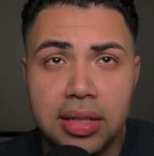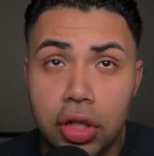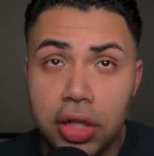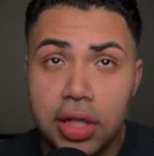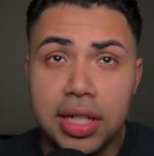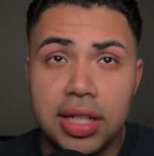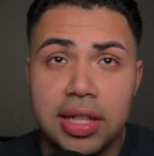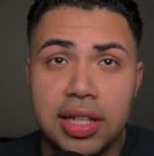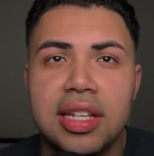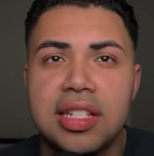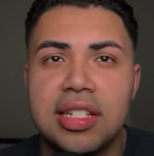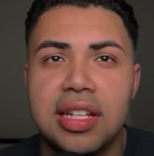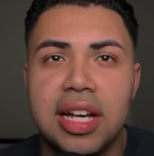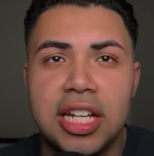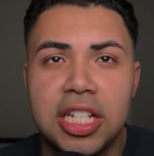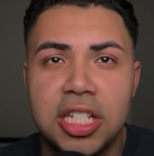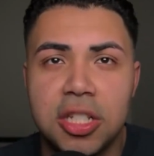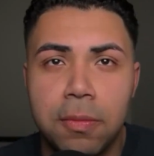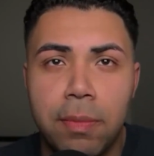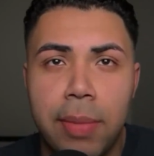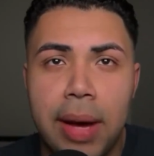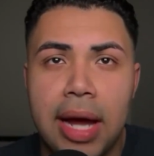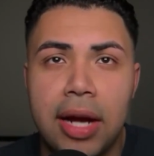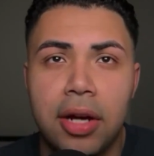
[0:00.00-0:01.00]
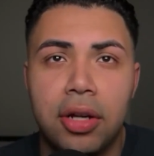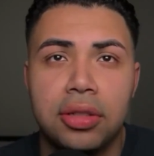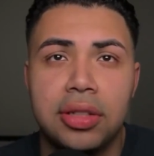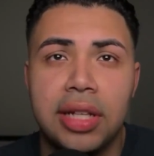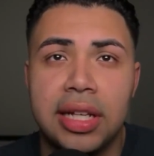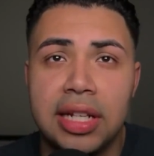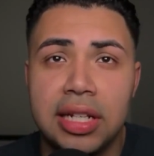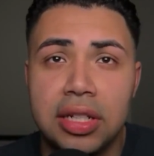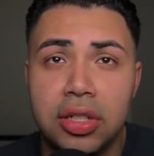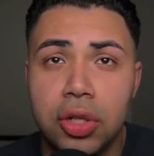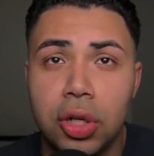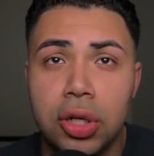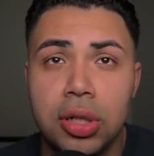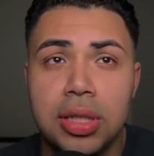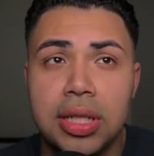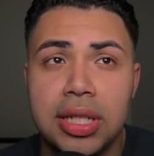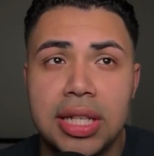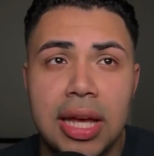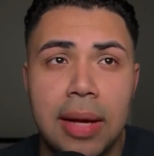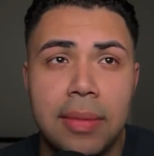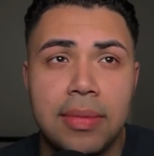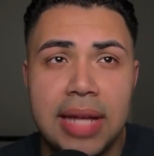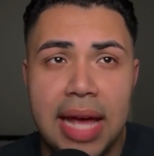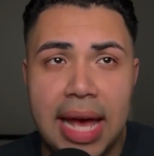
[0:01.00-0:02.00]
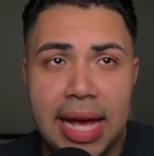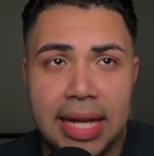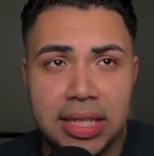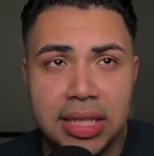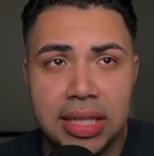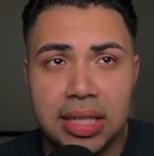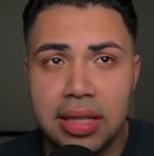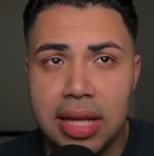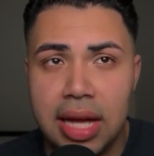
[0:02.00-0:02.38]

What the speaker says: During this, I spiraled and internally kept asking